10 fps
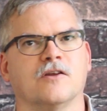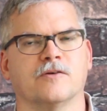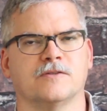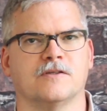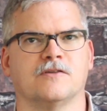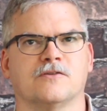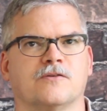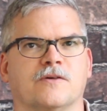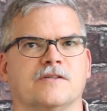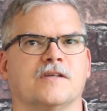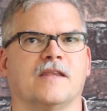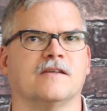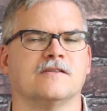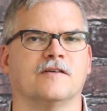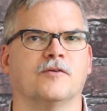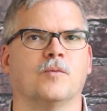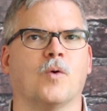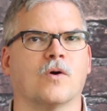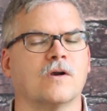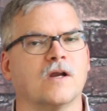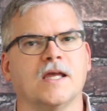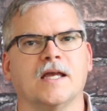You know, is this a story set in the Civil War?